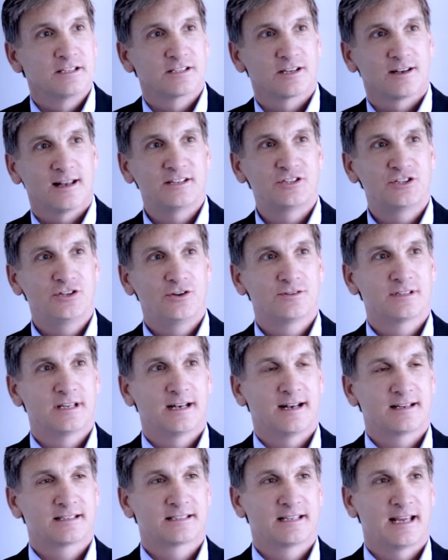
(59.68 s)
So let's use
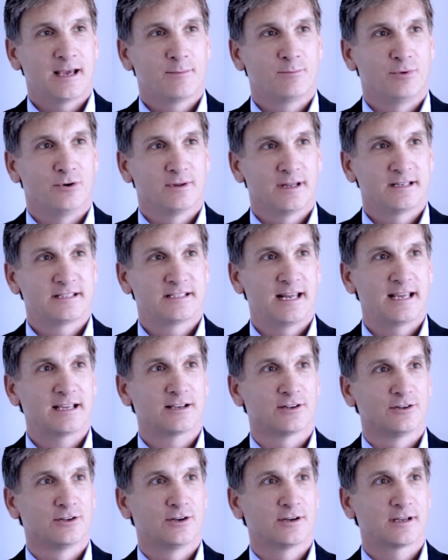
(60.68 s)
an example. Let's take
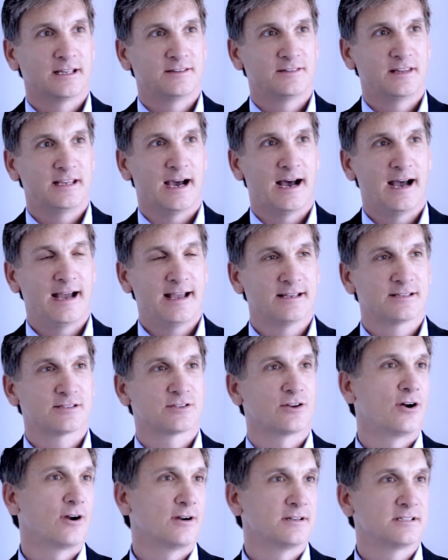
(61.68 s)
a look at the
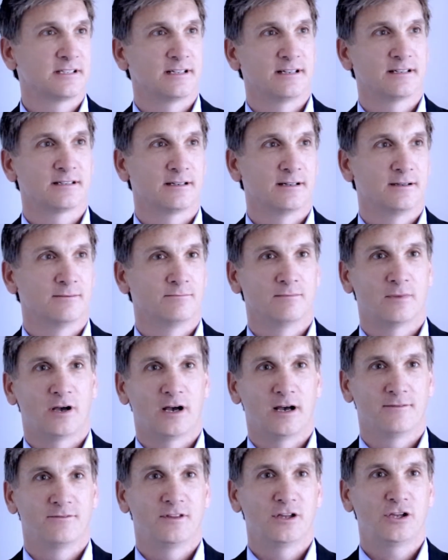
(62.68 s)
ISR system
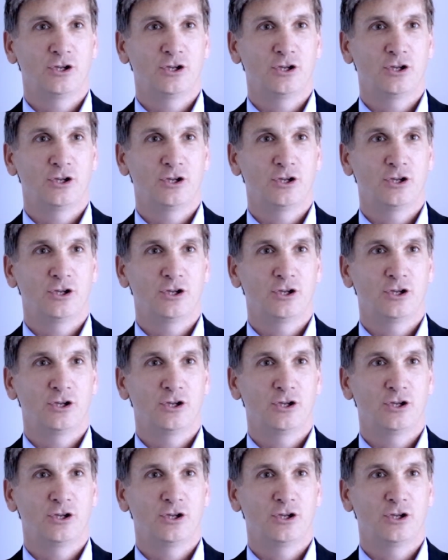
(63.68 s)
of the